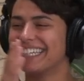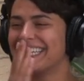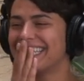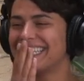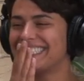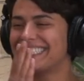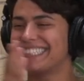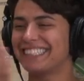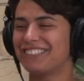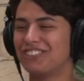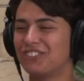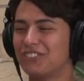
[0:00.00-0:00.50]

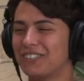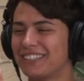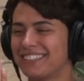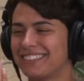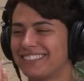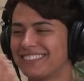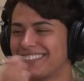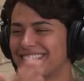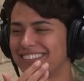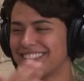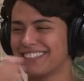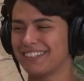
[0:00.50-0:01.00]
is this
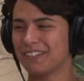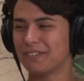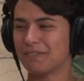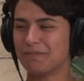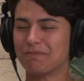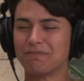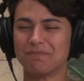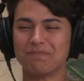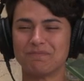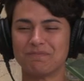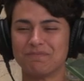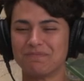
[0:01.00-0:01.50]
just.
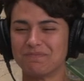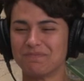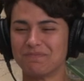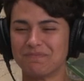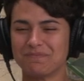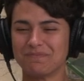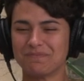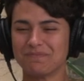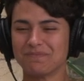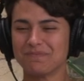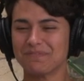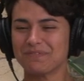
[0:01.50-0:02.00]

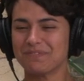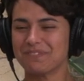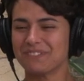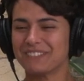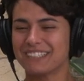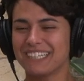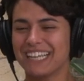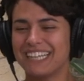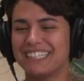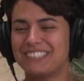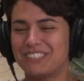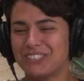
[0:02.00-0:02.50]

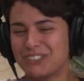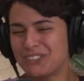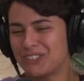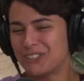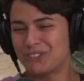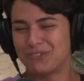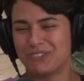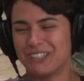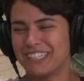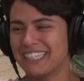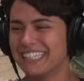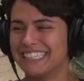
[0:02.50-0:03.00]
It's just
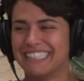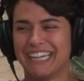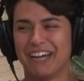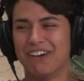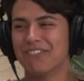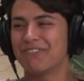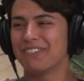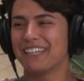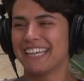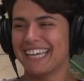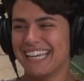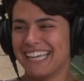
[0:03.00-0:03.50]
just
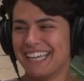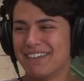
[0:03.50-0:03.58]
Philadelphia.